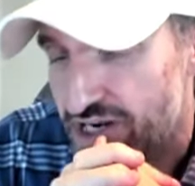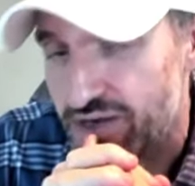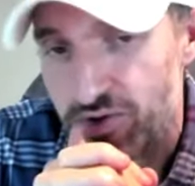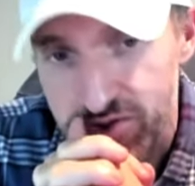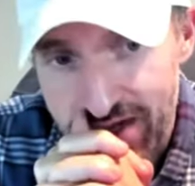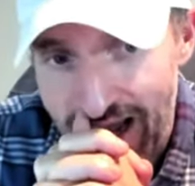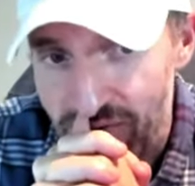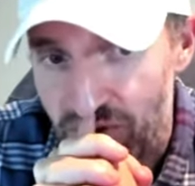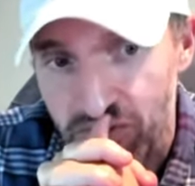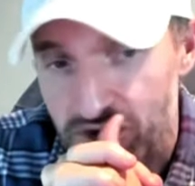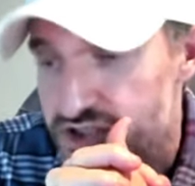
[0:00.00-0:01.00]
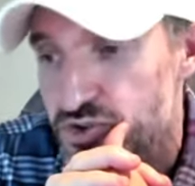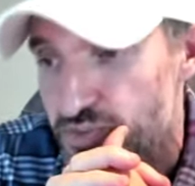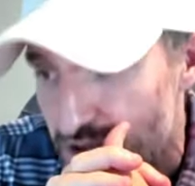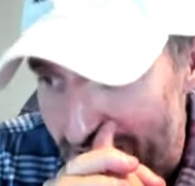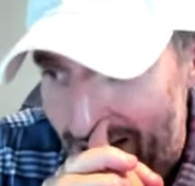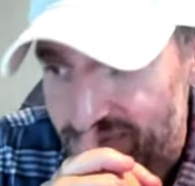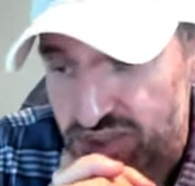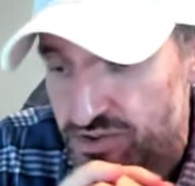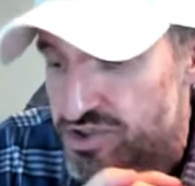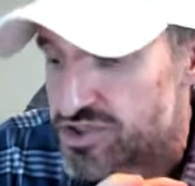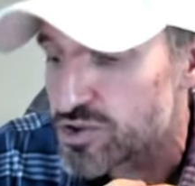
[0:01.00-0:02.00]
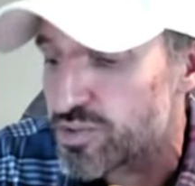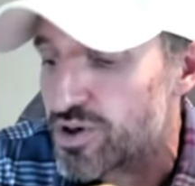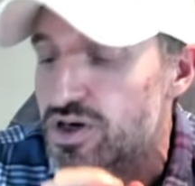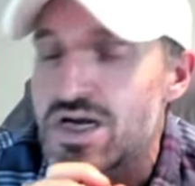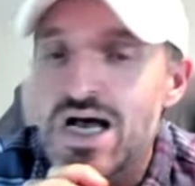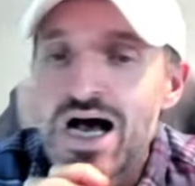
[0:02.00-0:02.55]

today was were, were super, absolutely super.